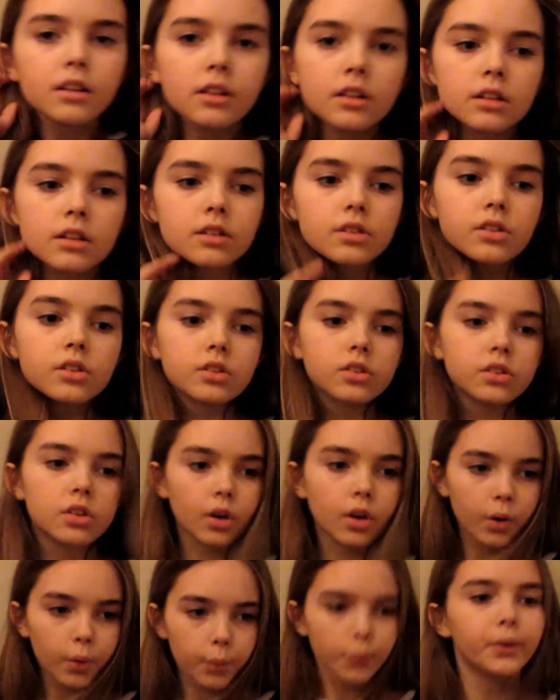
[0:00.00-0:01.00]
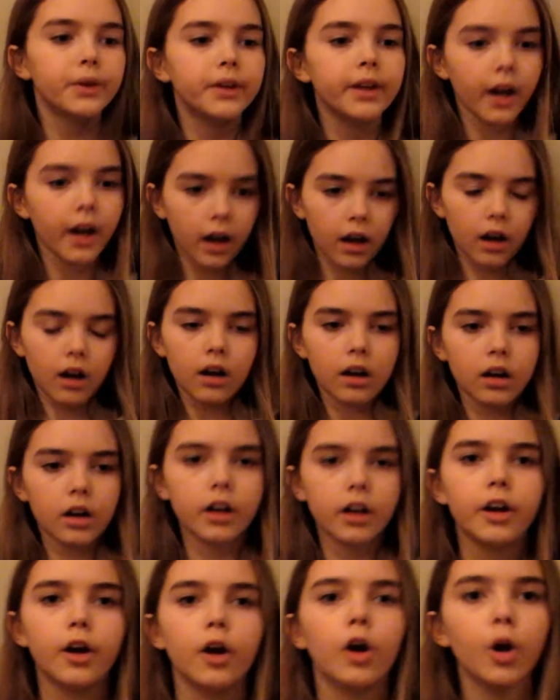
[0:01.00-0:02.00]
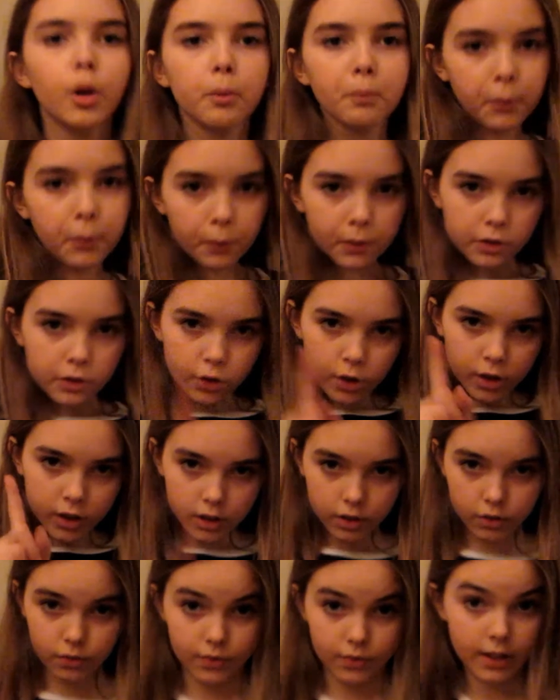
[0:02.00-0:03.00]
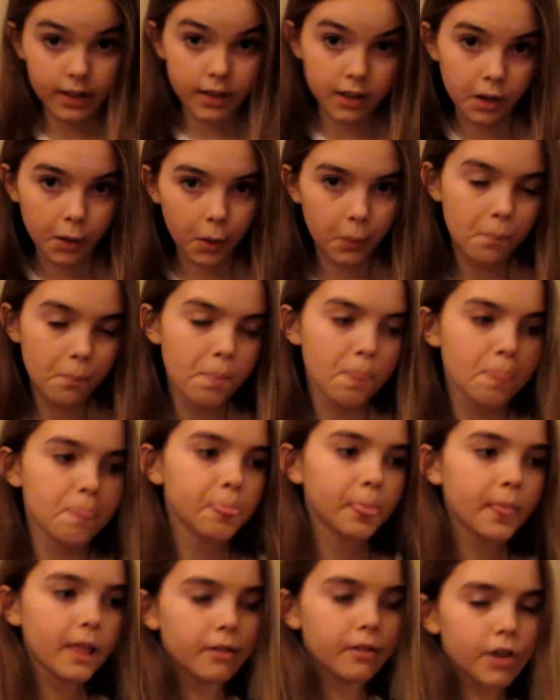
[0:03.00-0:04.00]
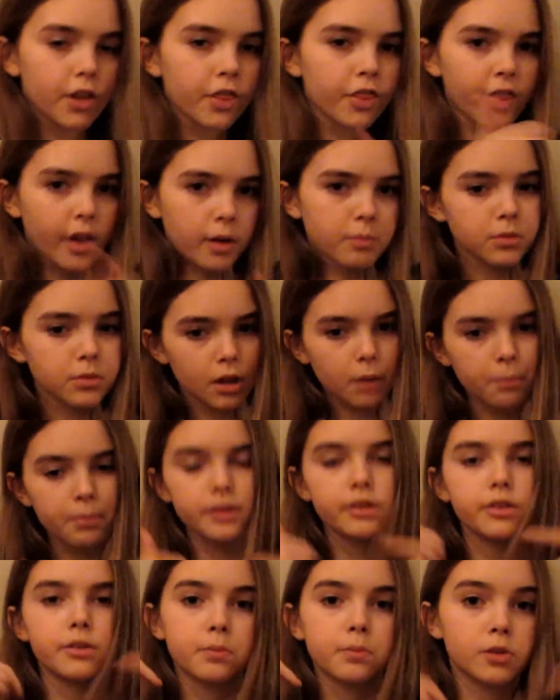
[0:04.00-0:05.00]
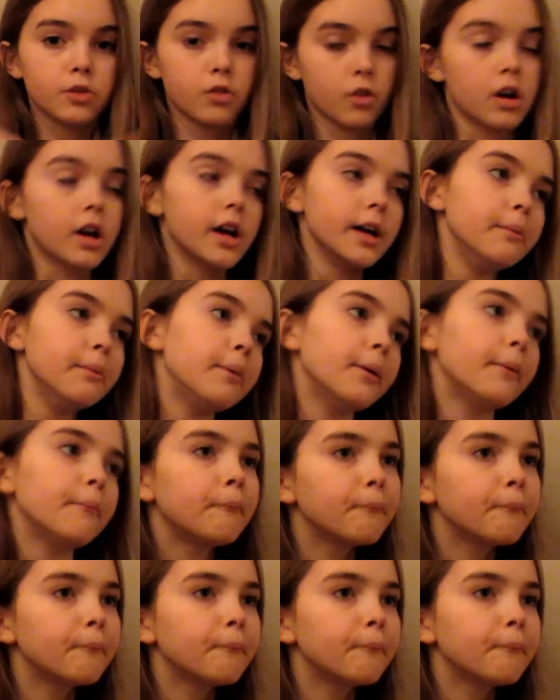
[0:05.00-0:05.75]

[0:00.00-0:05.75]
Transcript: So yeah, I hope you enjoyed this video. Give it a thumbs up and subscribe,